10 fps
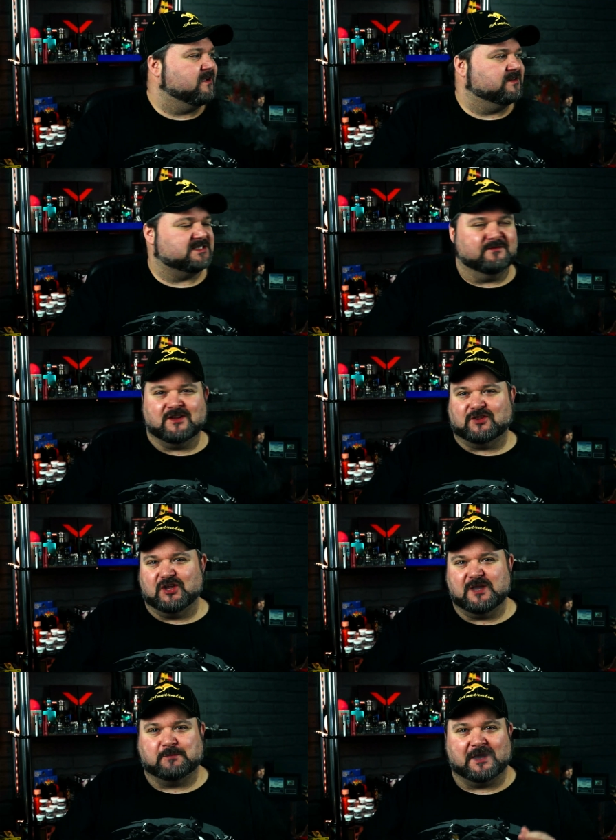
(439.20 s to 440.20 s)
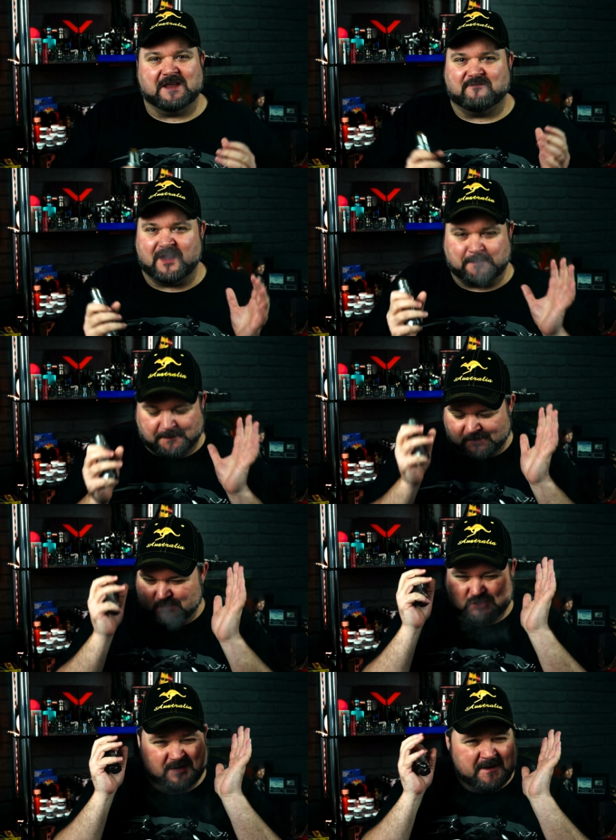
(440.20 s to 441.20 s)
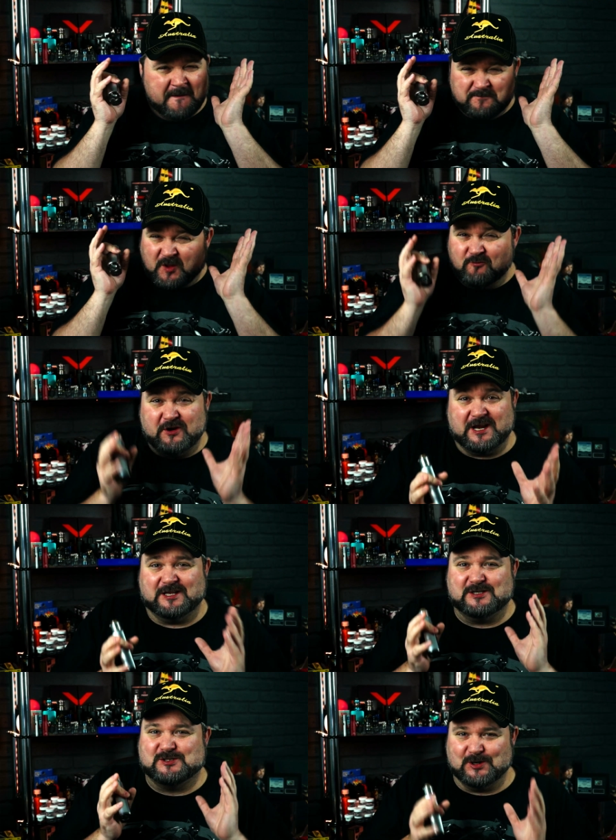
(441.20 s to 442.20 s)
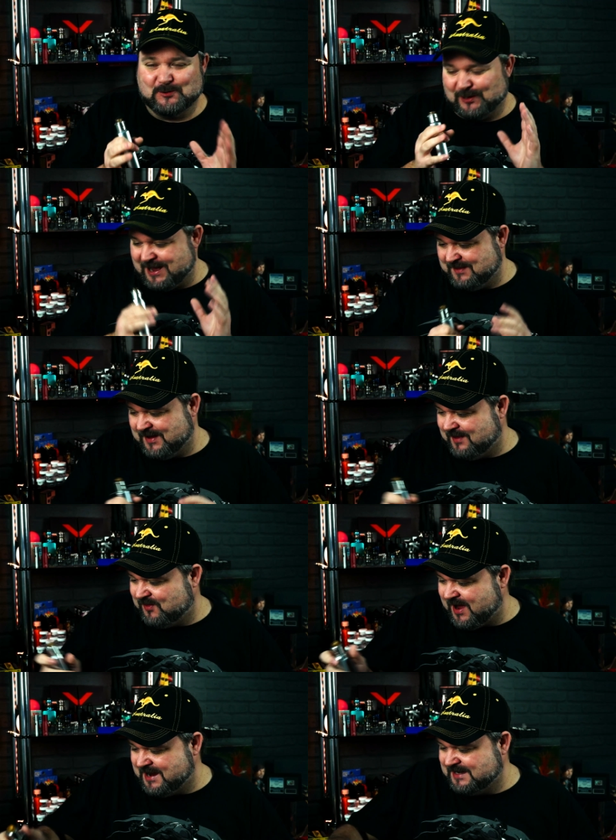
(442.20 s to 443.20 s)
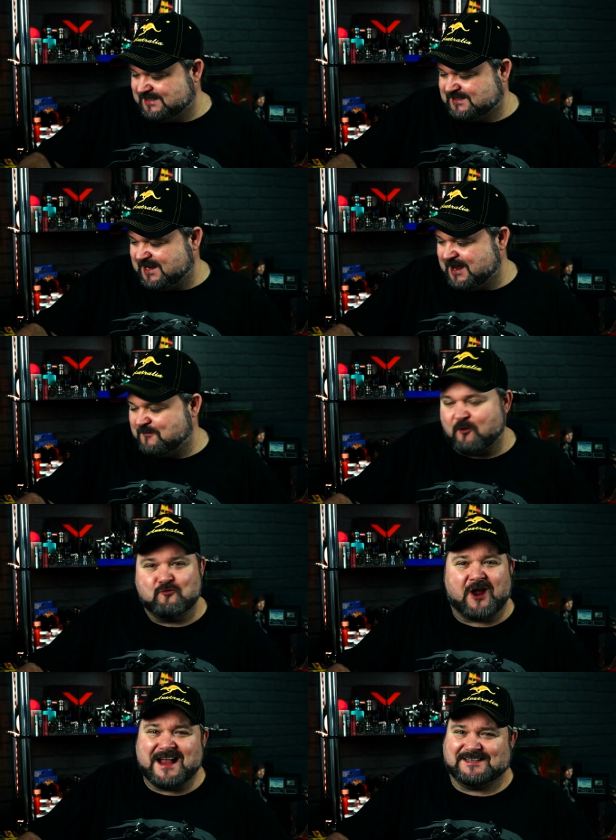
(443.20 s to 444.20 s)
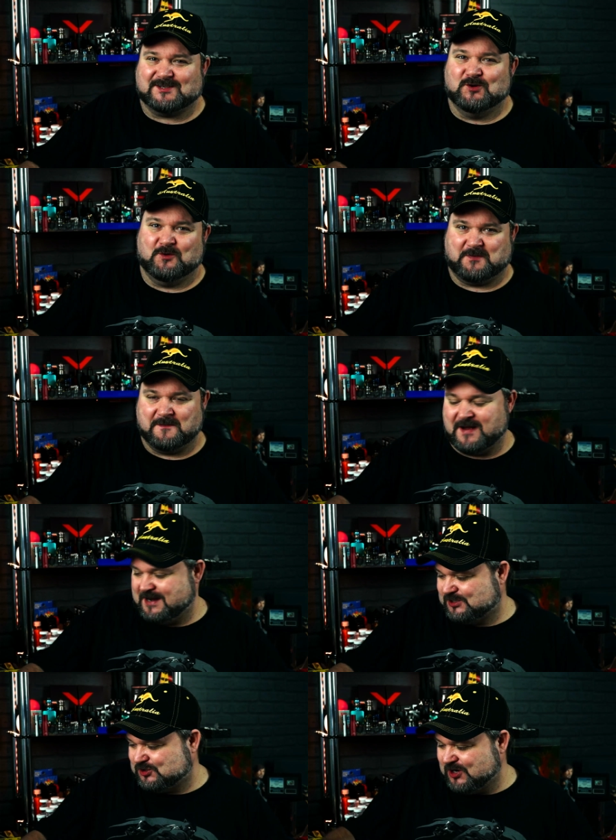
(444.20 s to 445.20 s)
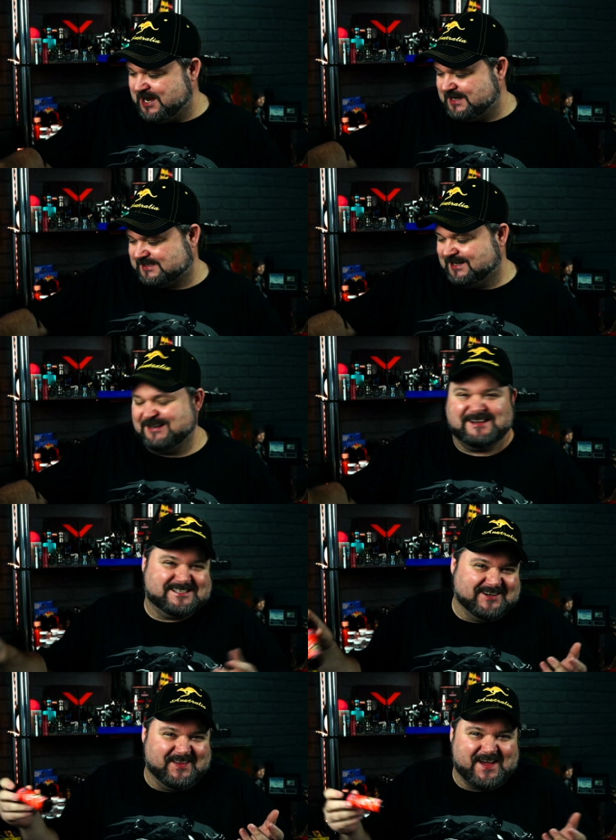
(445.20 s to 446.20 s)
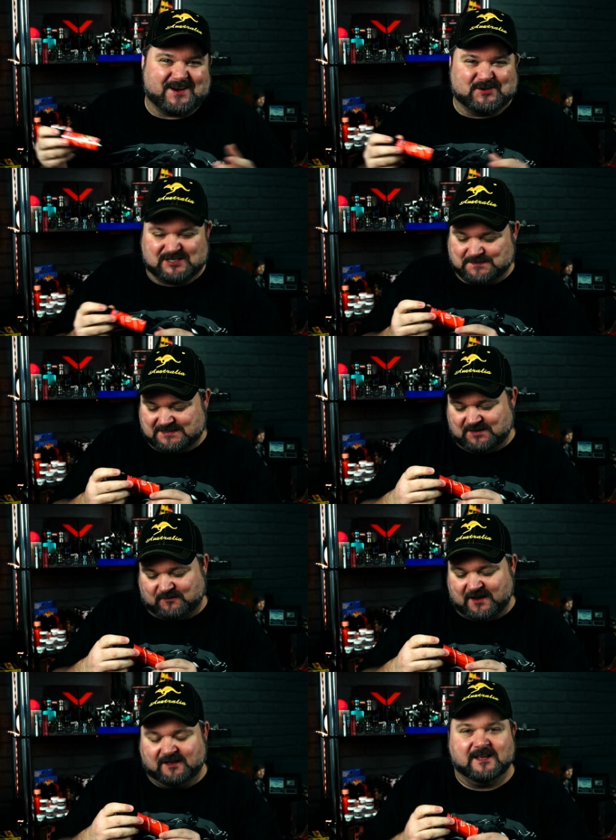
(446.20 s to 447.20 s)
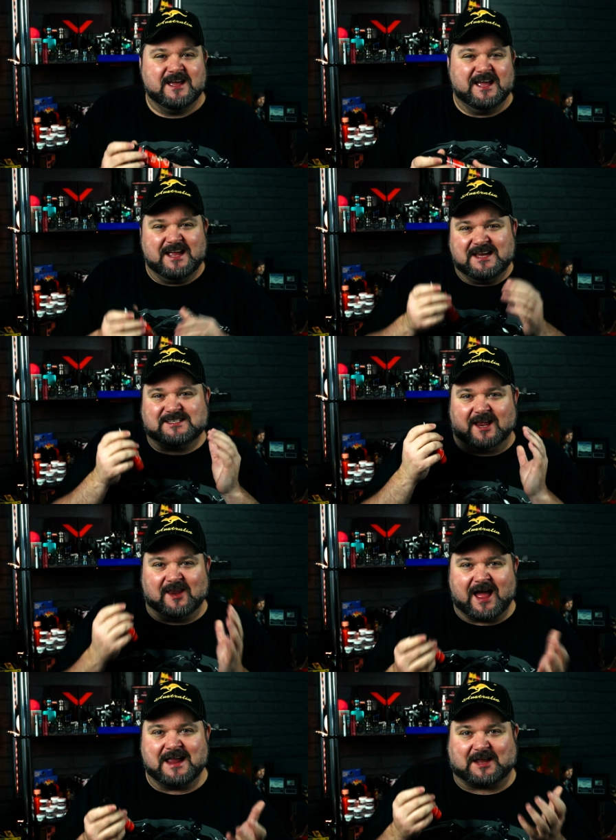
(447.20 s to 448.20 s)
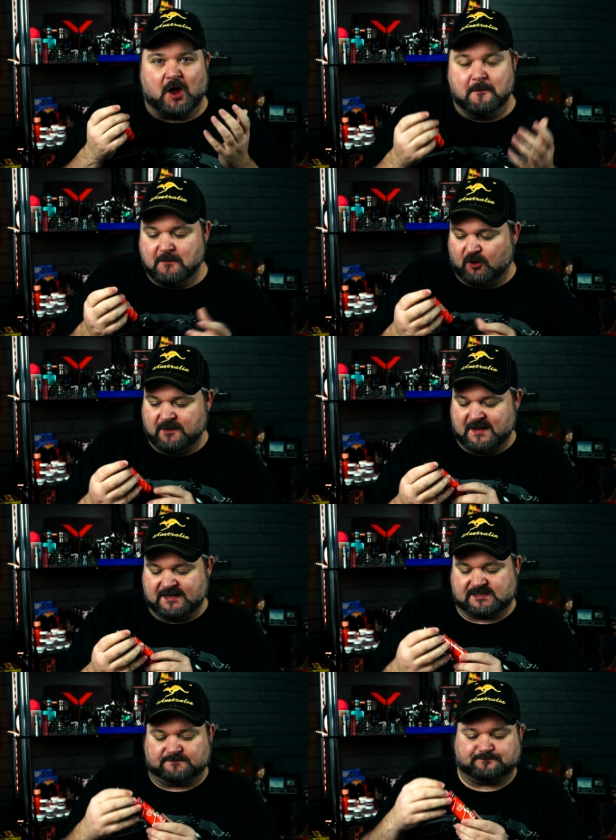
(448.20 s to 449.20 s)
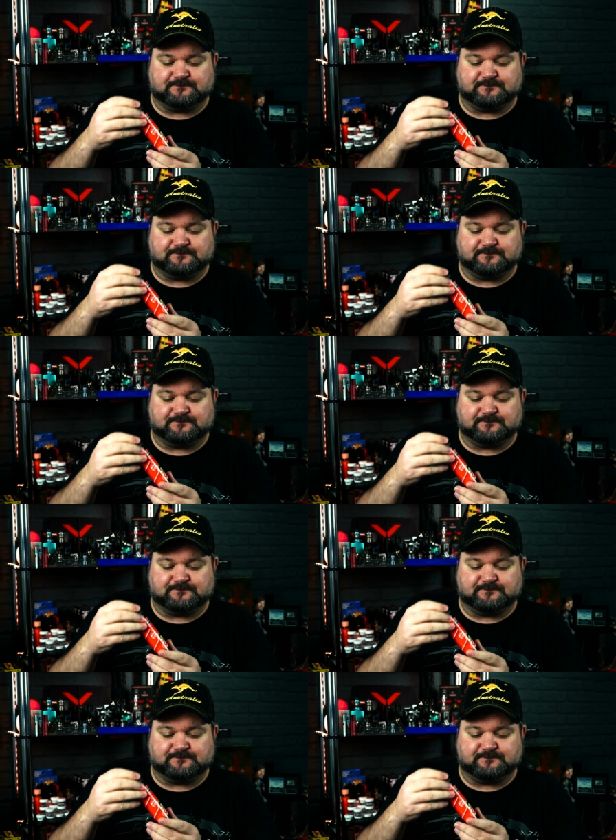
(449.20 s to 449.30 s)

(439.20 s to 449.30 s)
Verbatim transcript: Seventy thirty, plenty of vapor production. Really do like that. That is um, right up my street. And it's got that Christmassy feel. It is like a Murray Mint.